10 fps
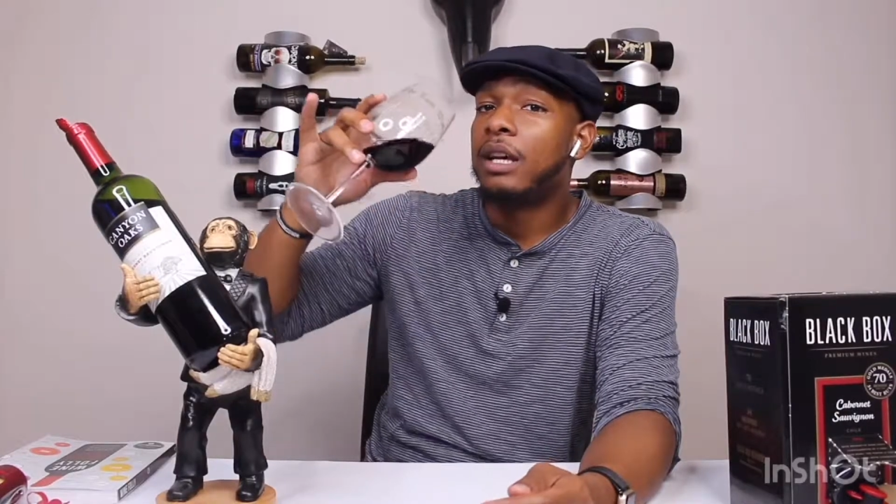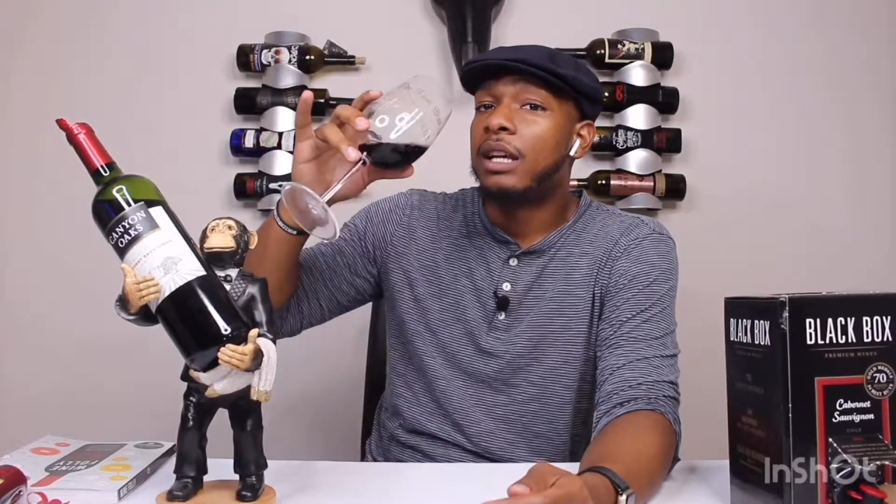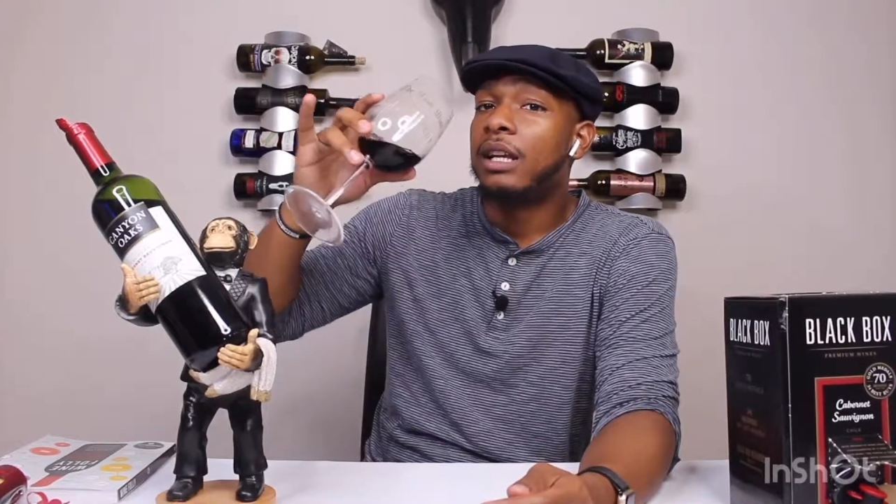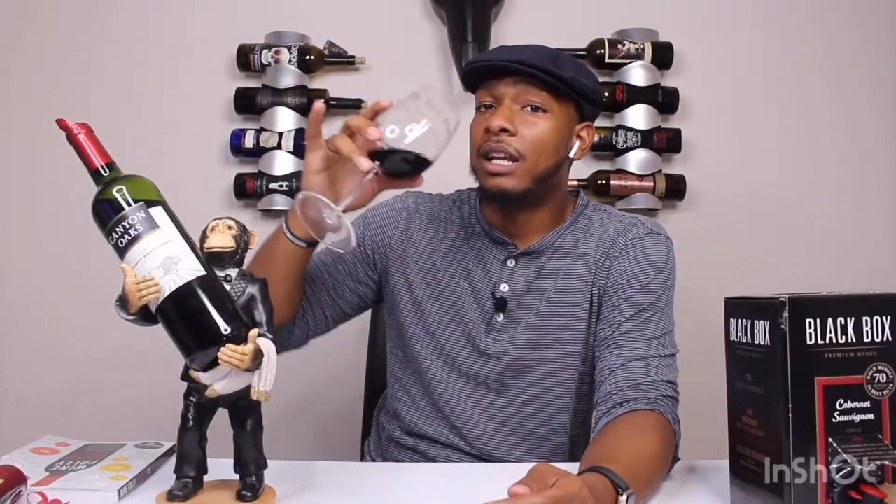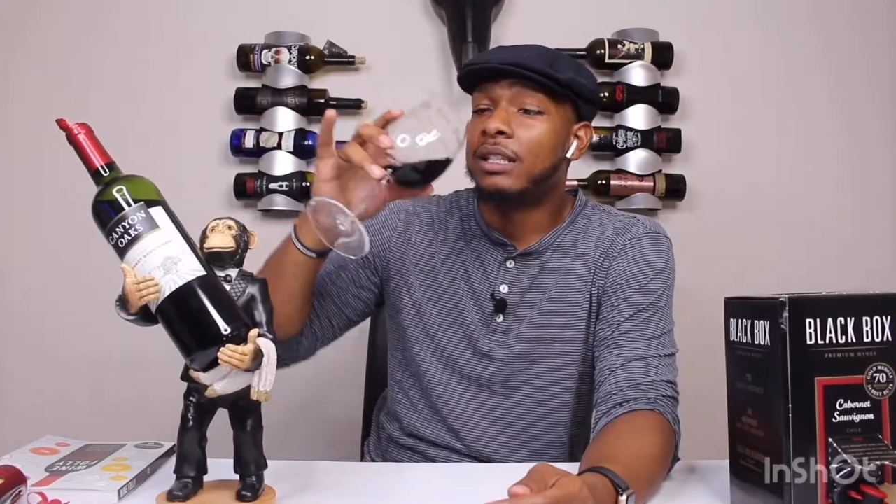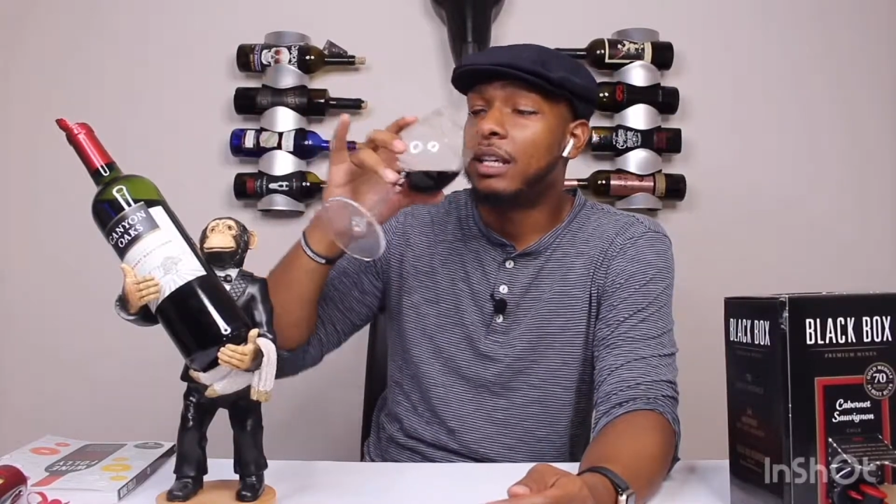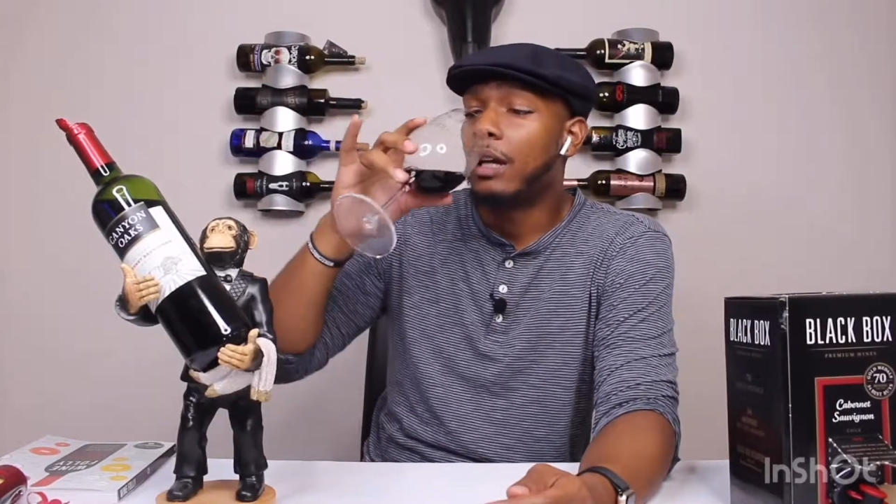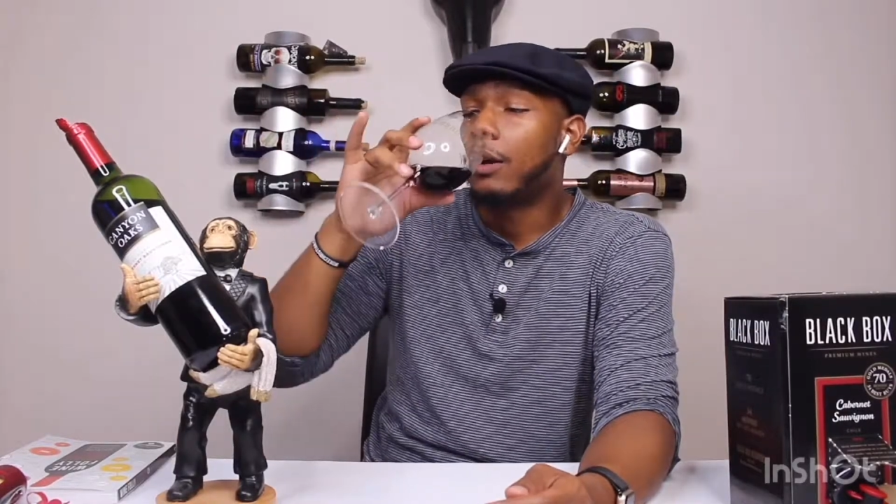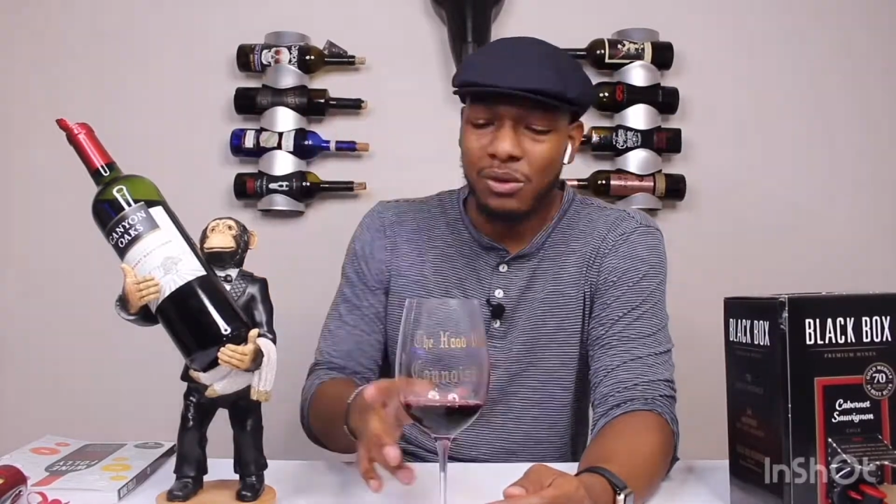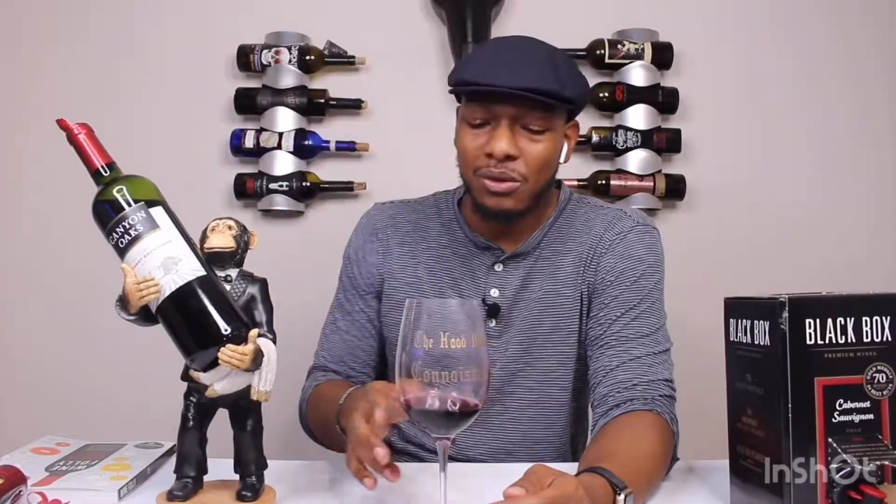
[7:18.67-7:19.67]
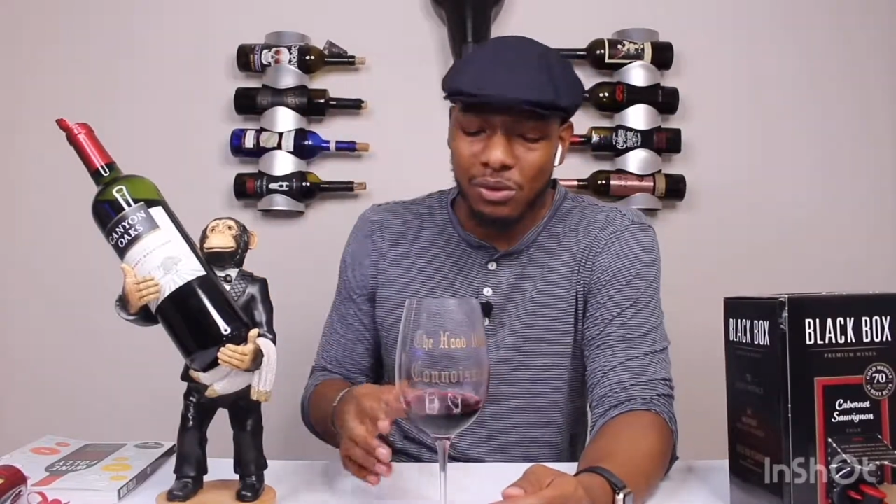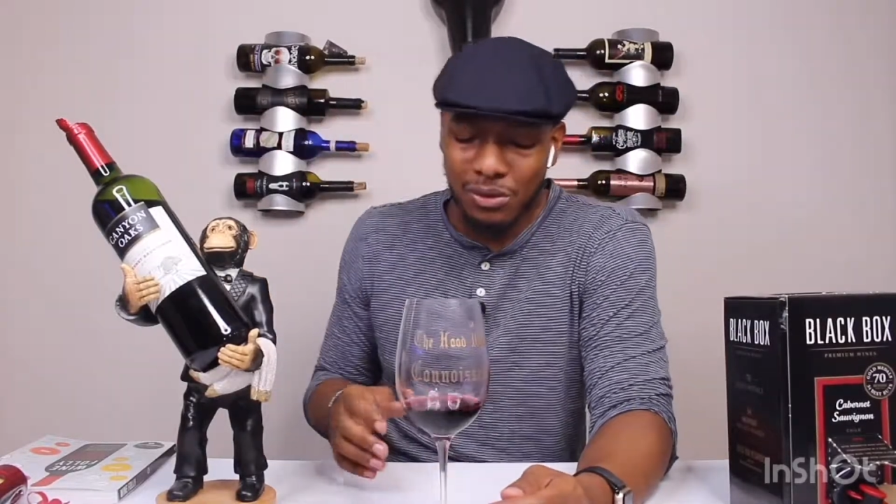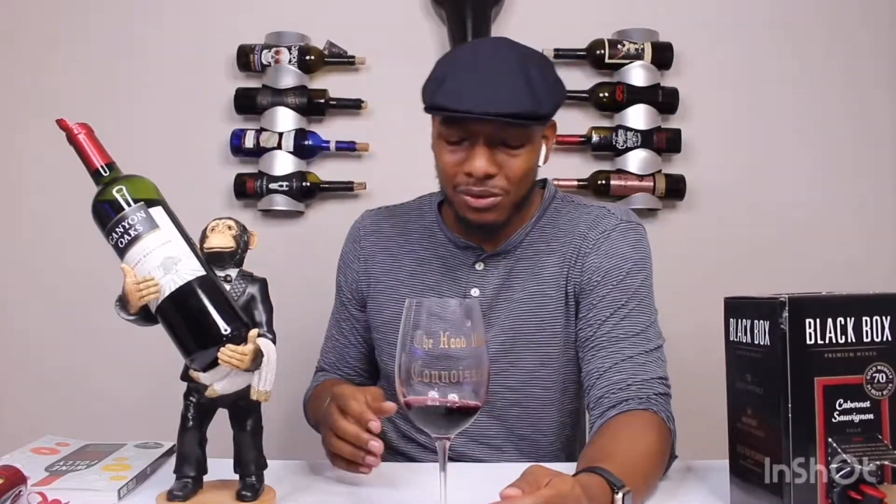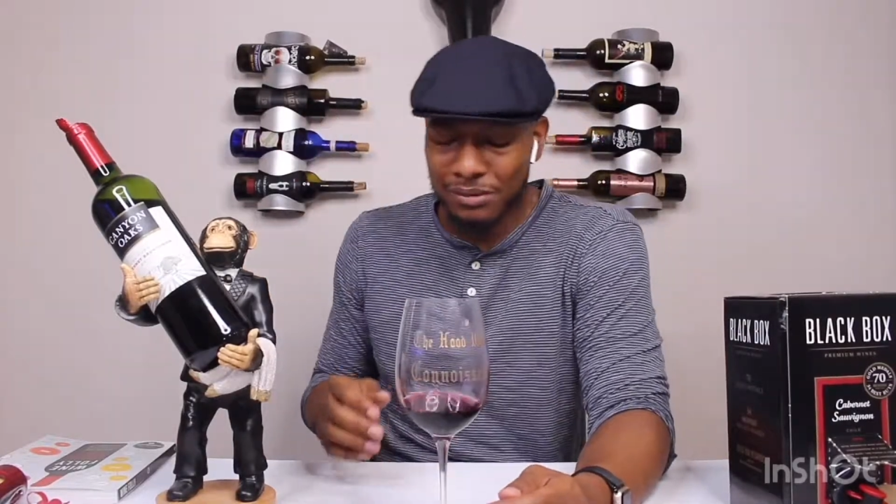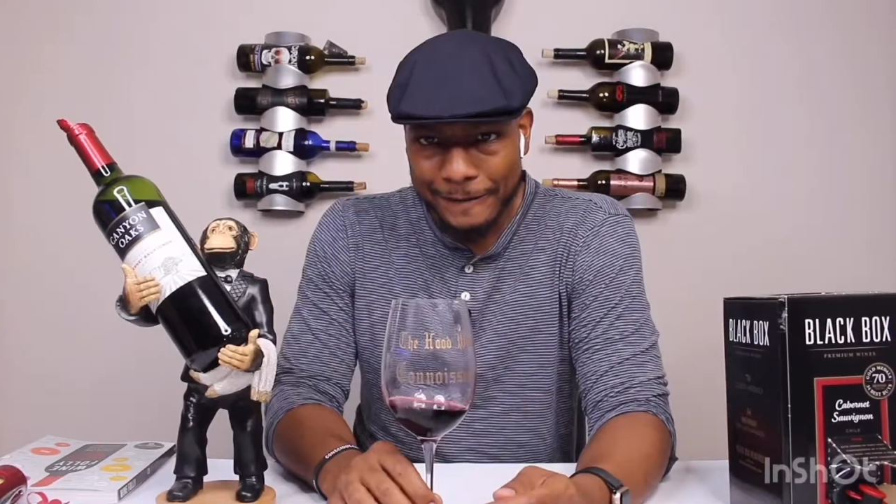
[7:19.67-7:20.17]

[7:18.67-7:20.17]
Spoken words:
let's get it. Ooh,